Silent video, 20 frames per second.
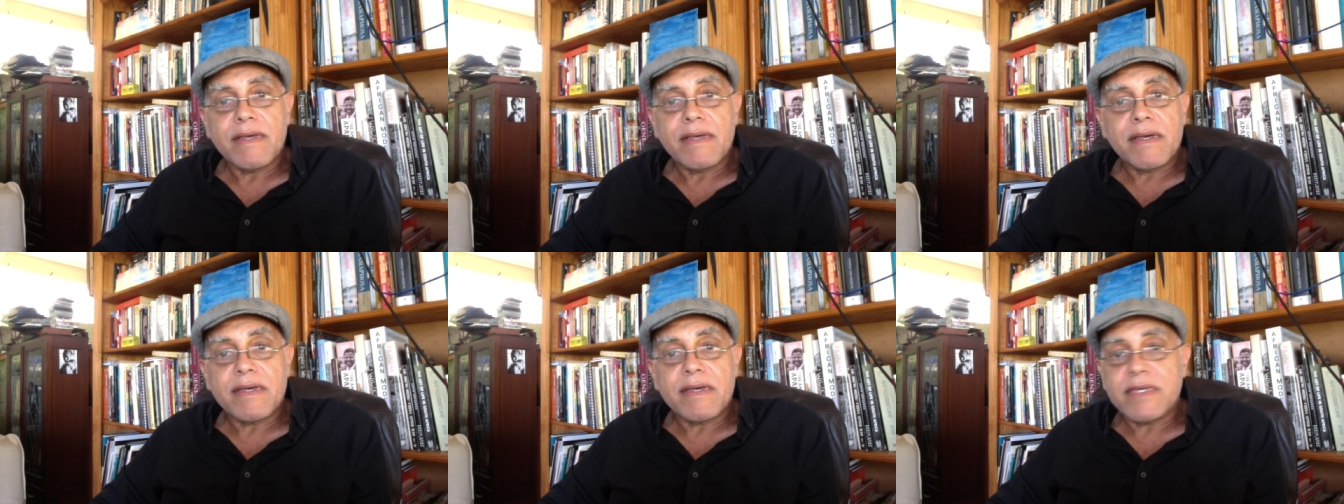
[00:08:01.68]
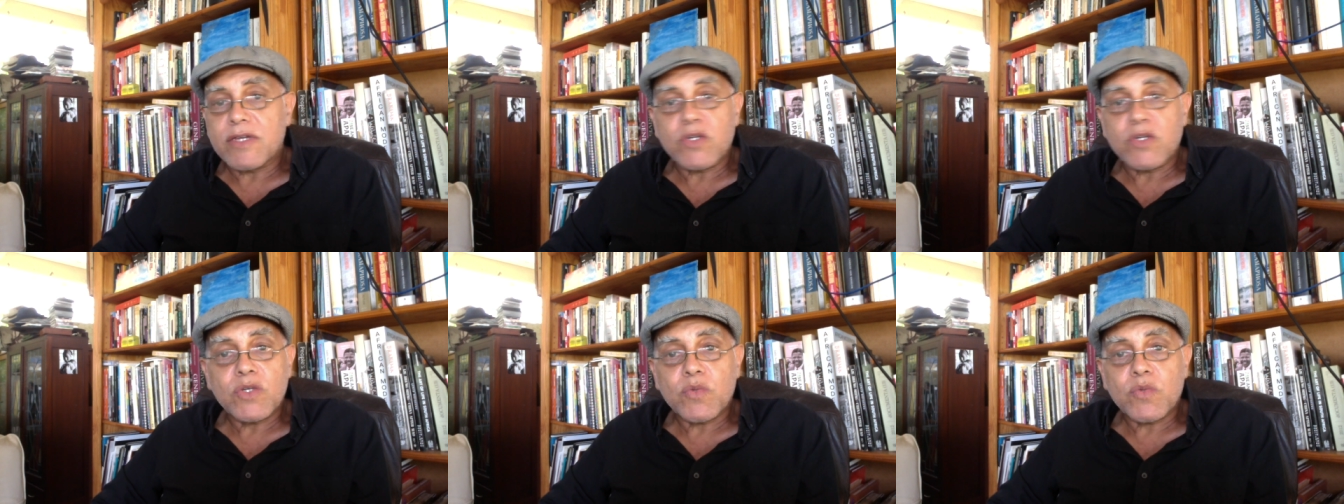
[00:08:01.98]

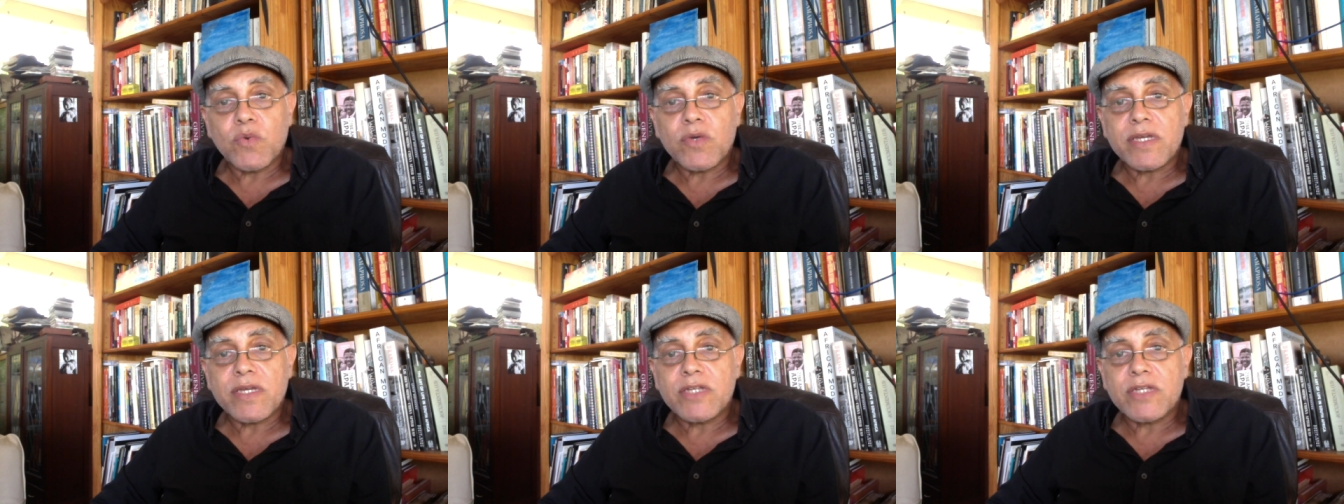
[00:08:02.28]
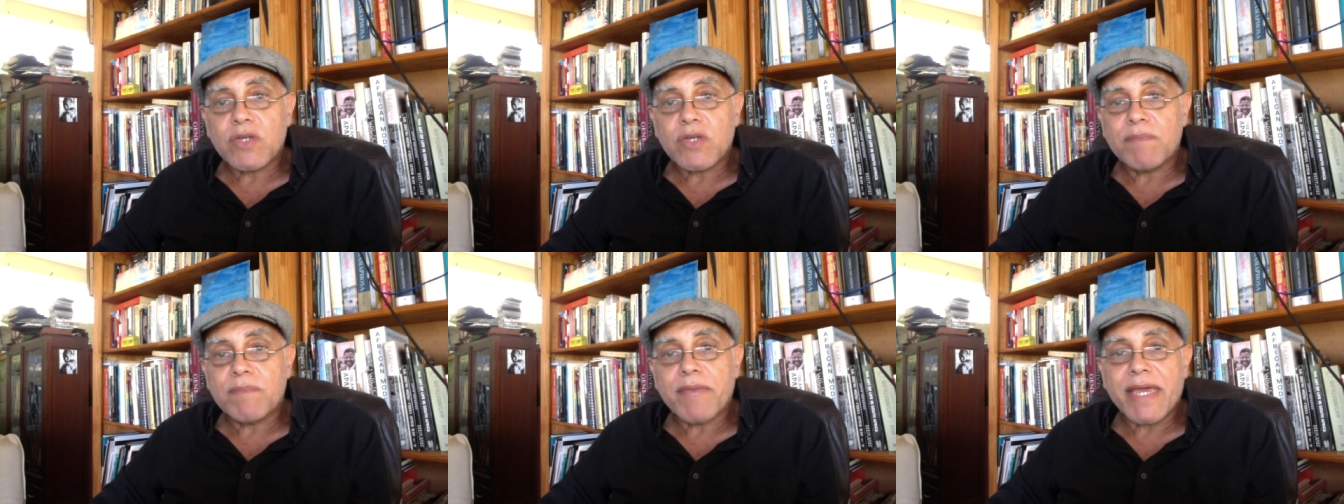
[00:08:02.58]
He couldn't walk
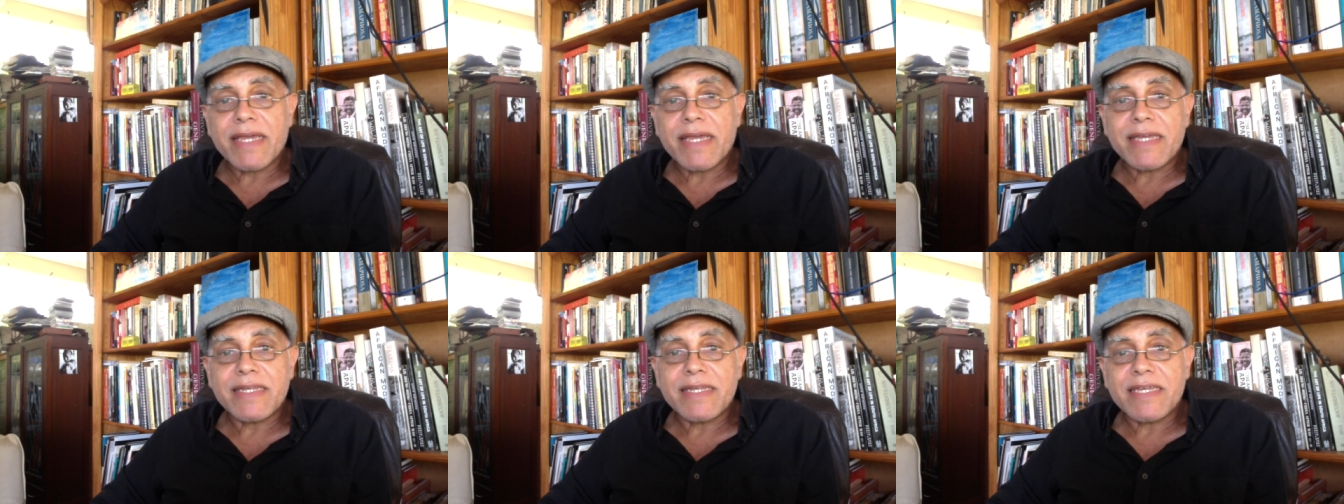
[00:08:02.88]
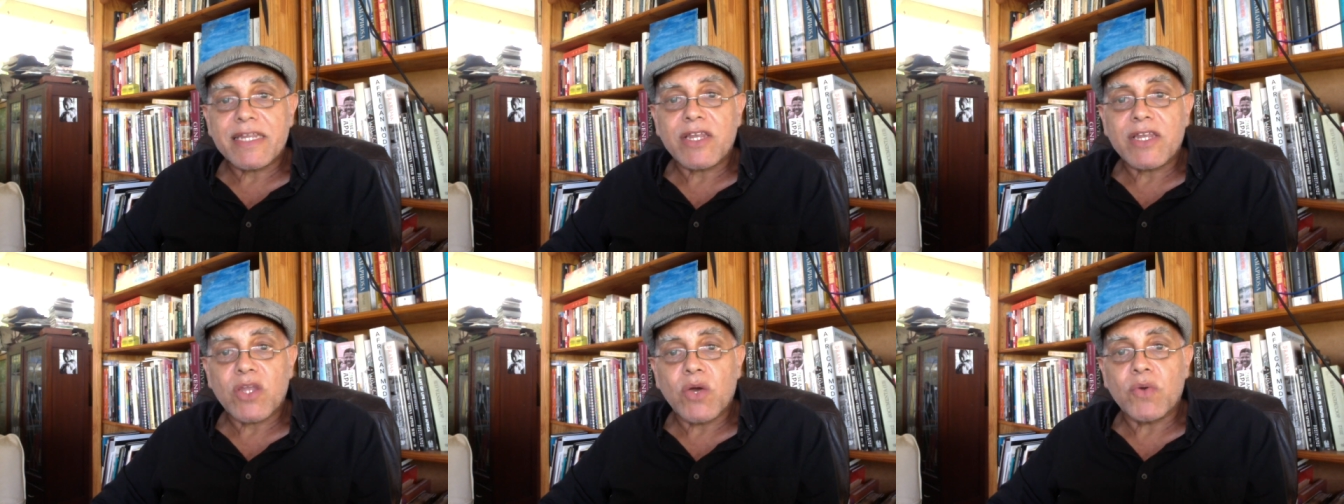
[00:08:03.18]
into a bank and
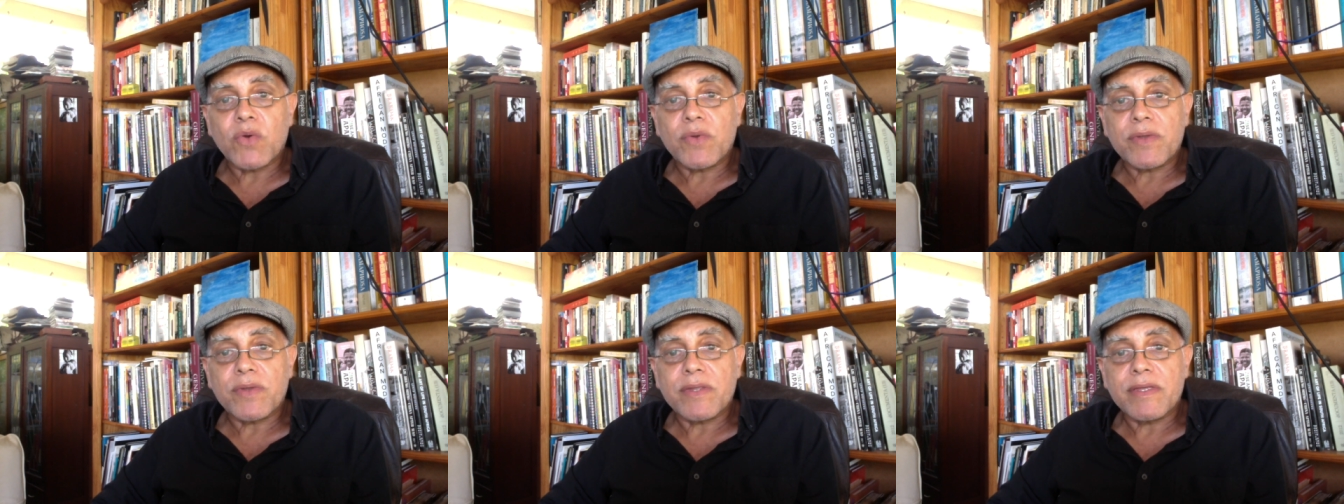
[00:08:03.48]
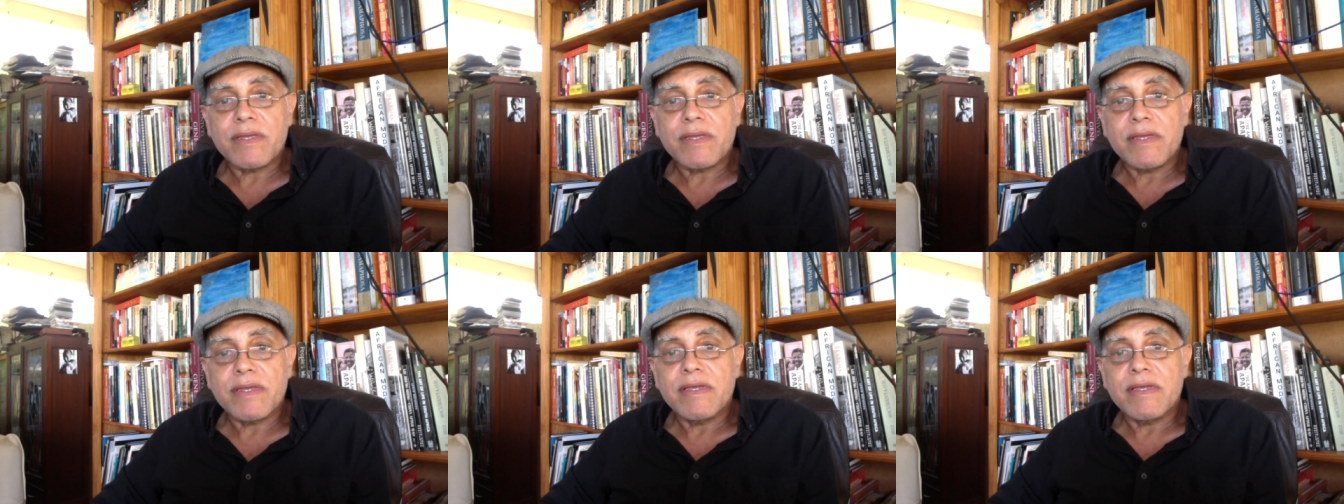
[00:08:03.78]
get a loan
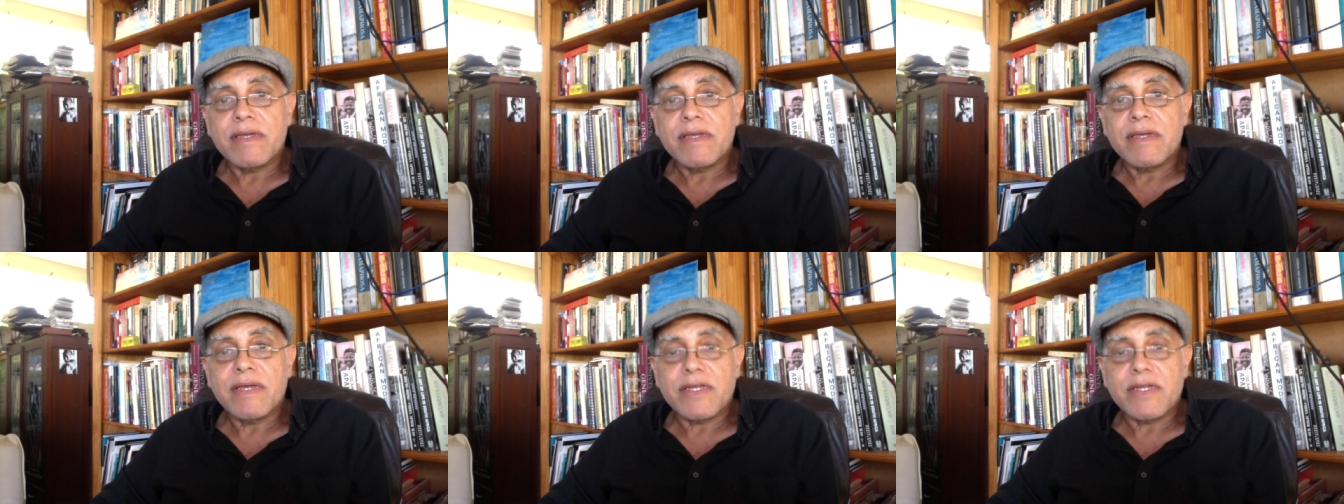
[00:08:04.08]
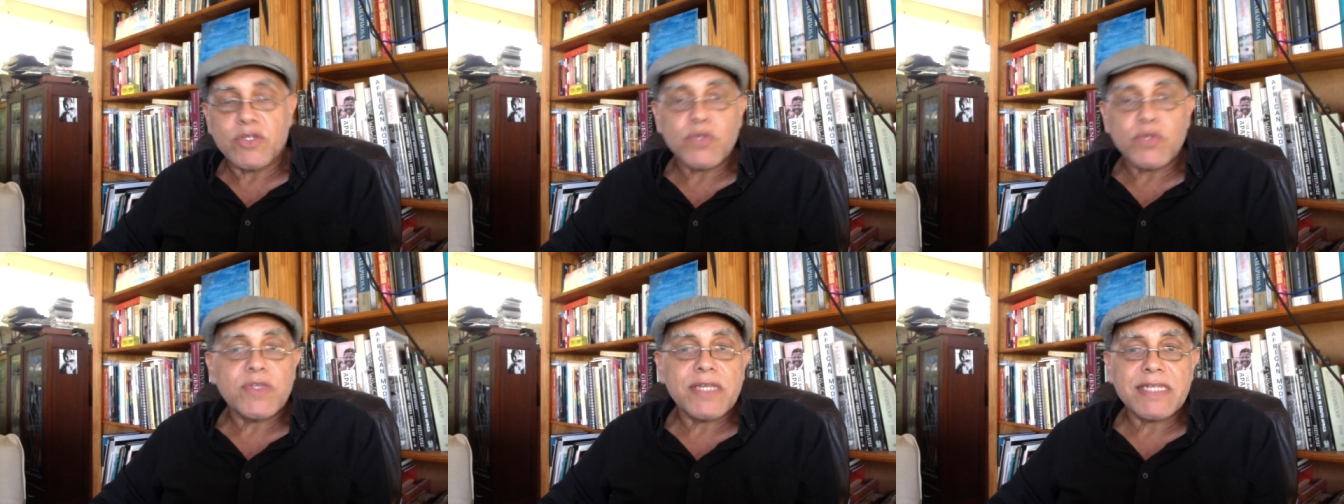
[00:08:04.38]

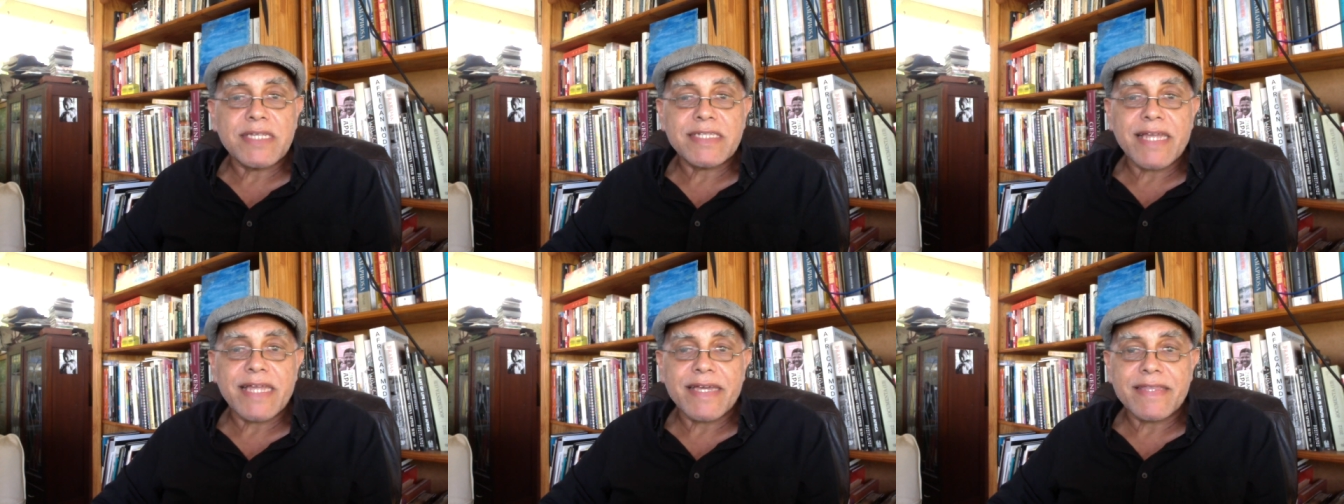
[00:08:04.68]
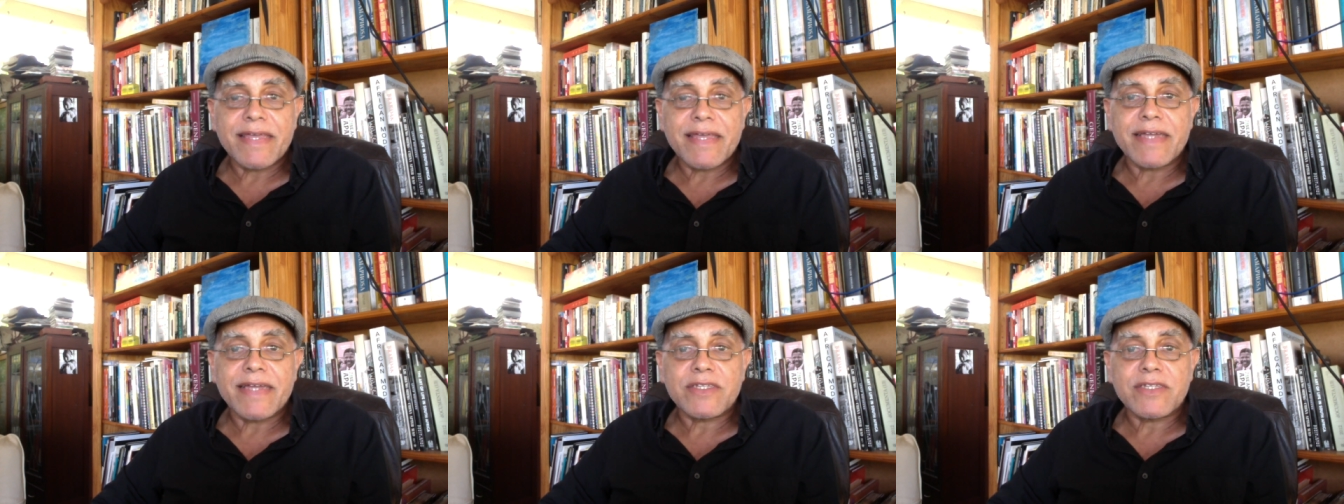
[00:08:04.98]
and do things
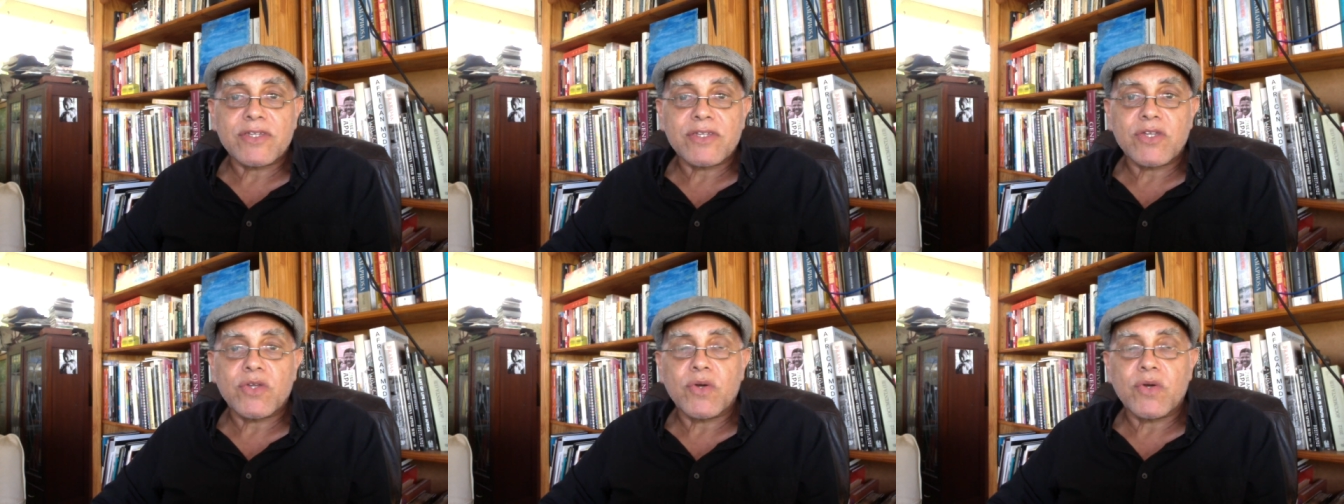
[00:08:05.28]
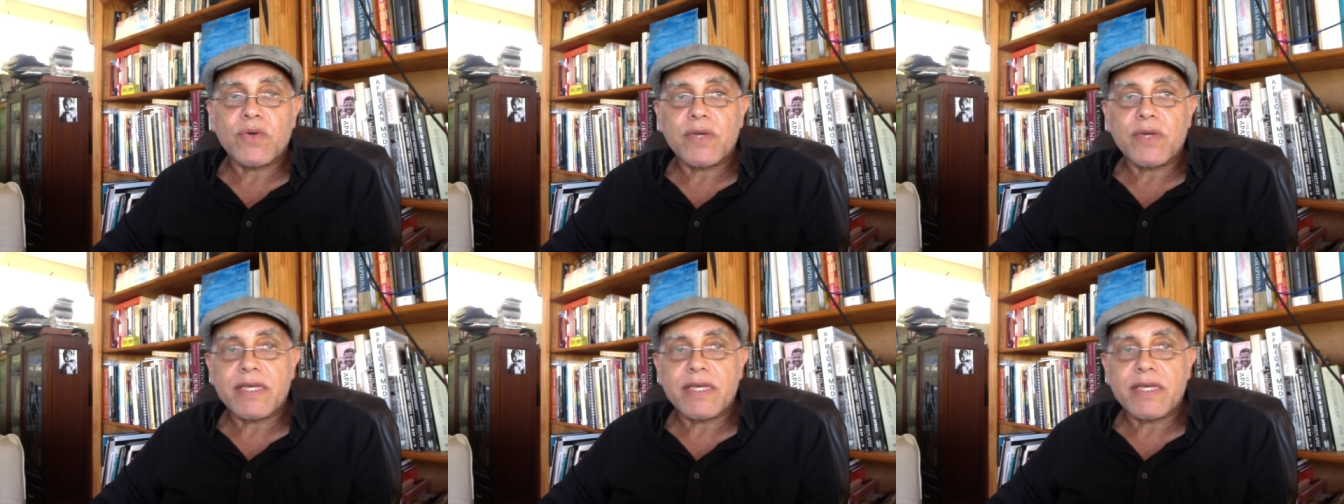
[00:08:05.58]
like that, you know.